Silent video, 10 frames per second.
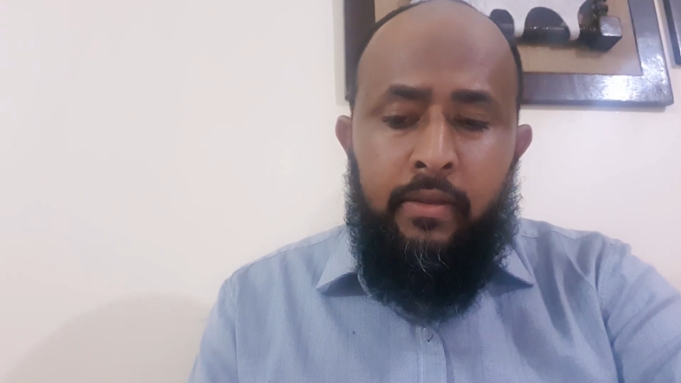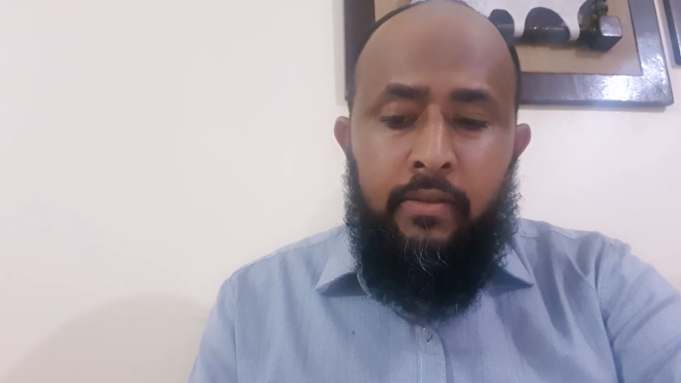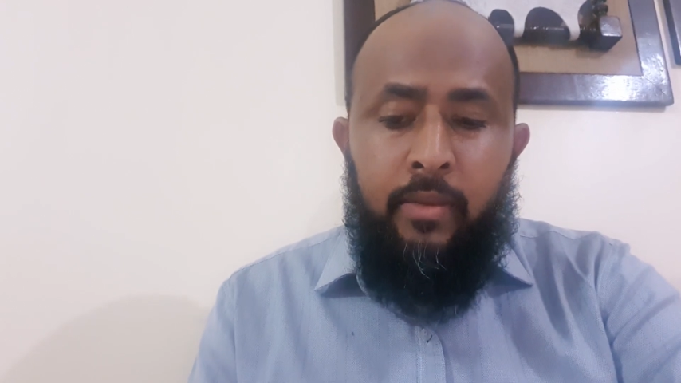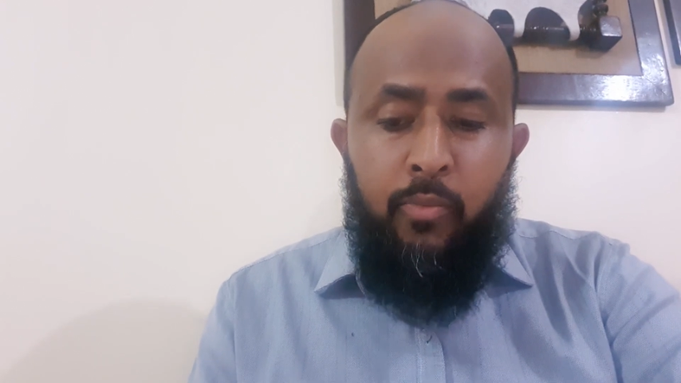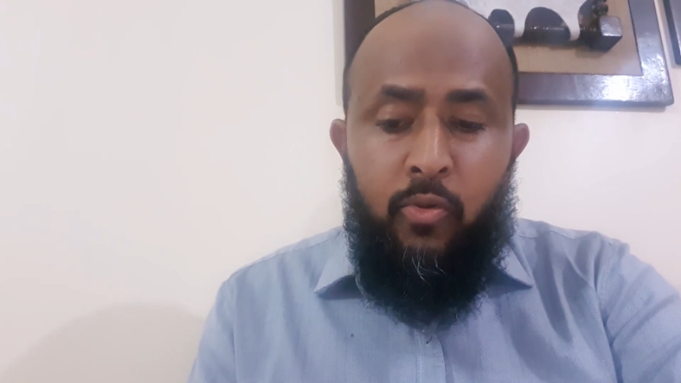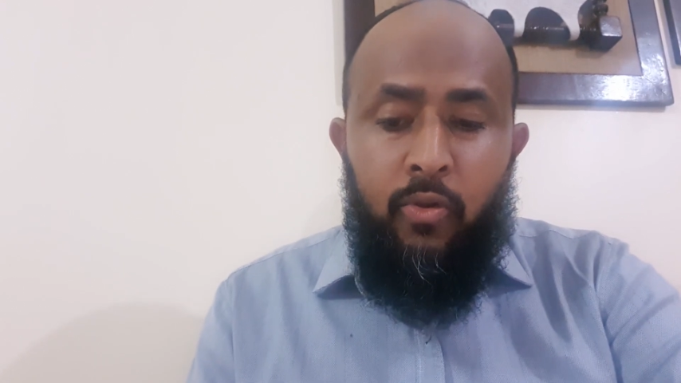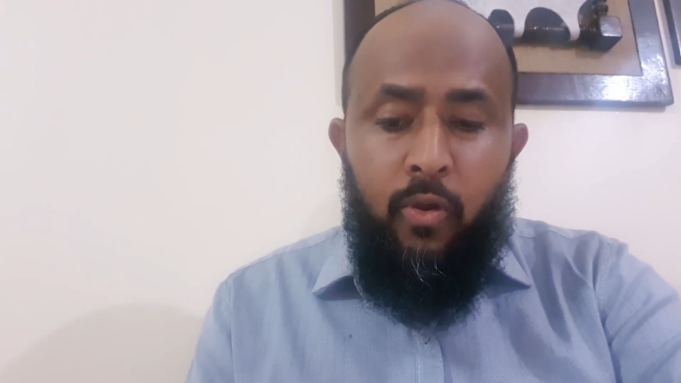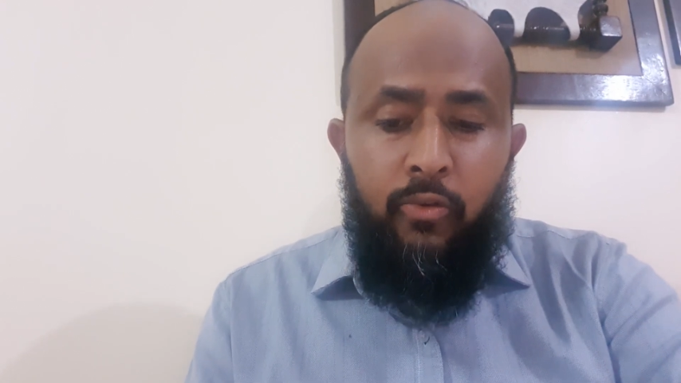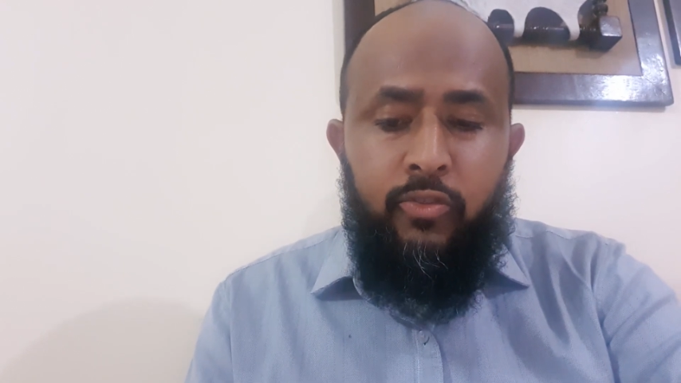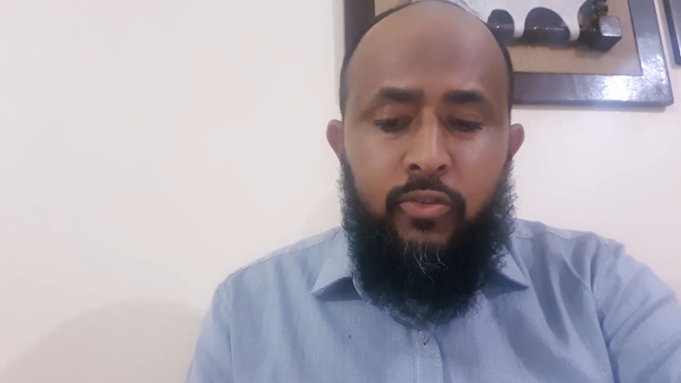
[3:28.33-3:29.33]
The book
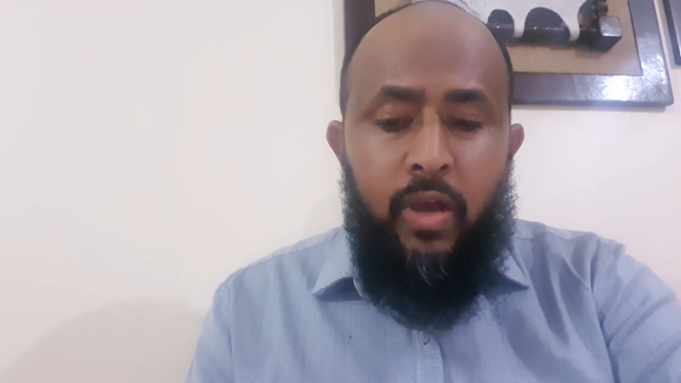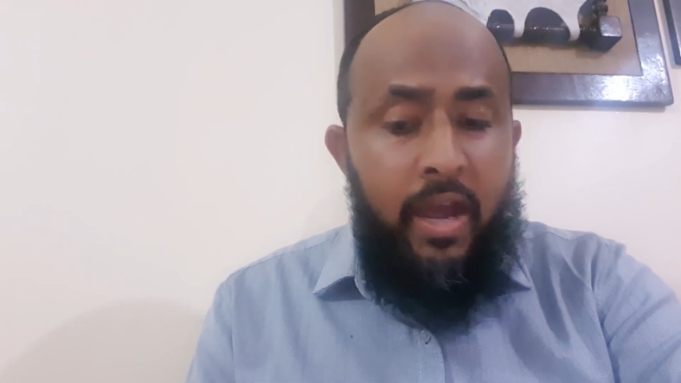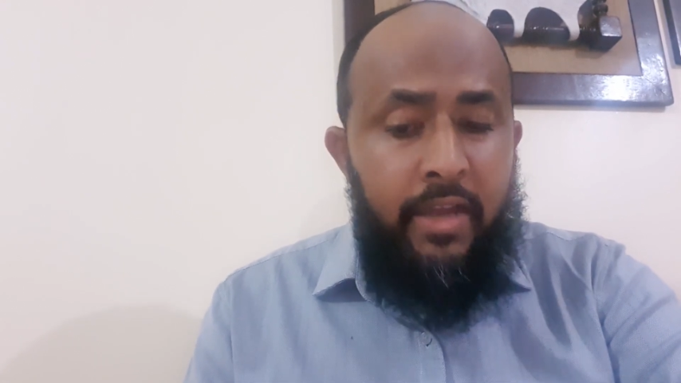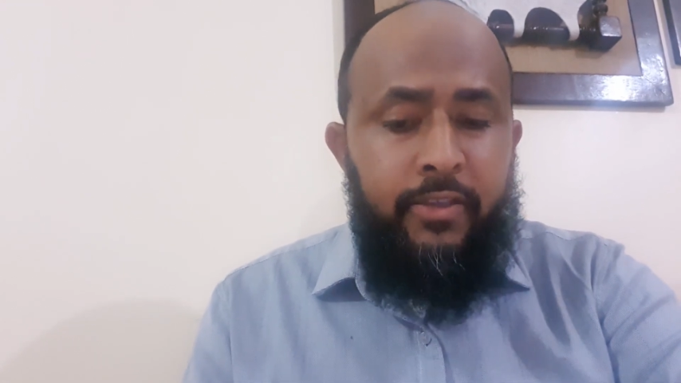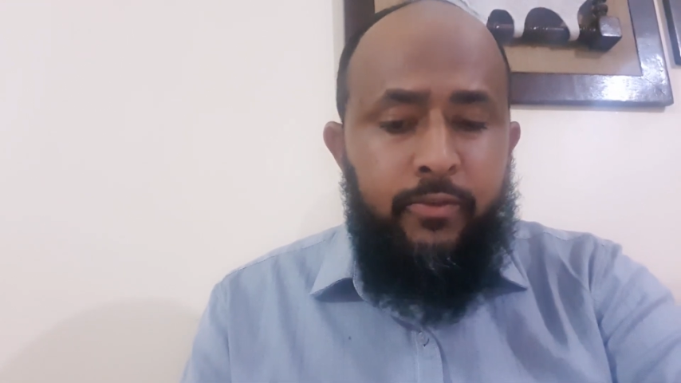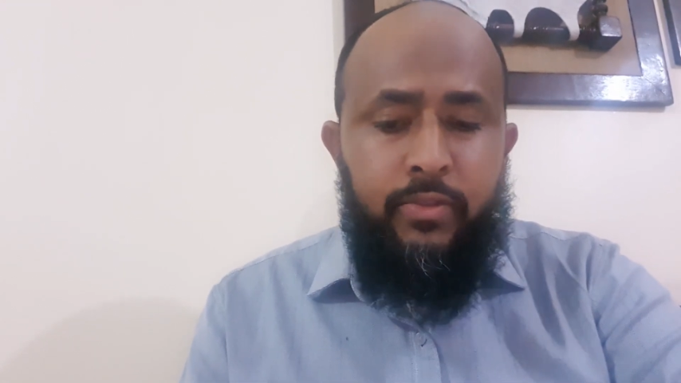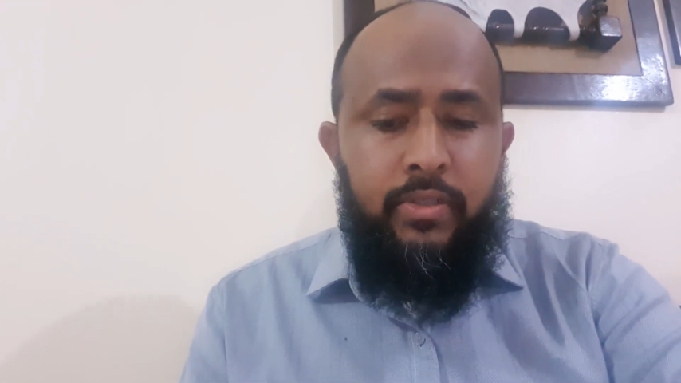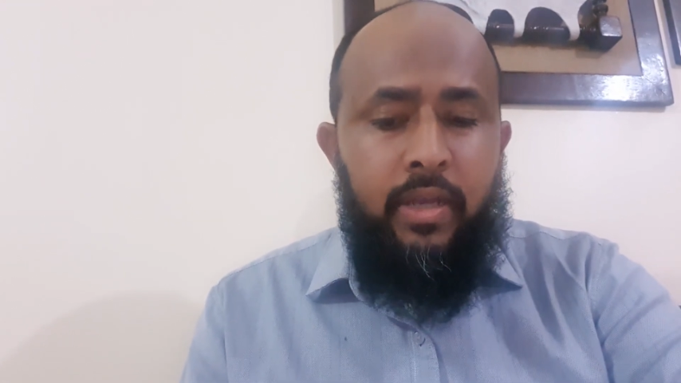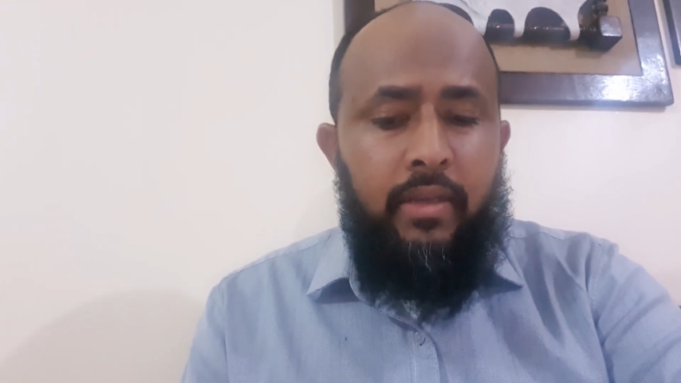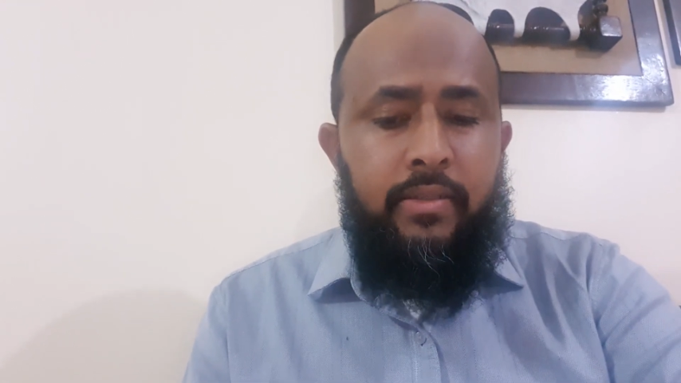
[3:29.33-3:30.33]
also argues
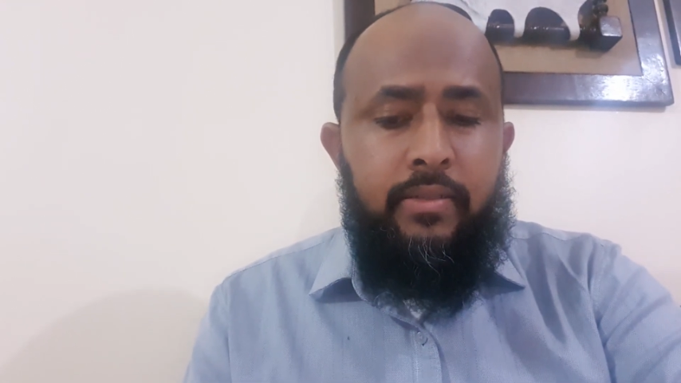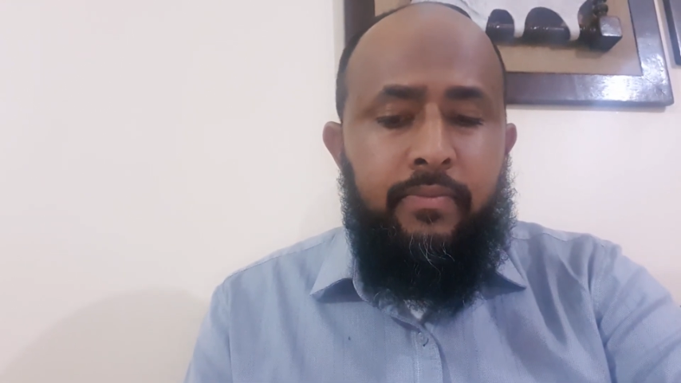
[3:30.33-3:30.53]
that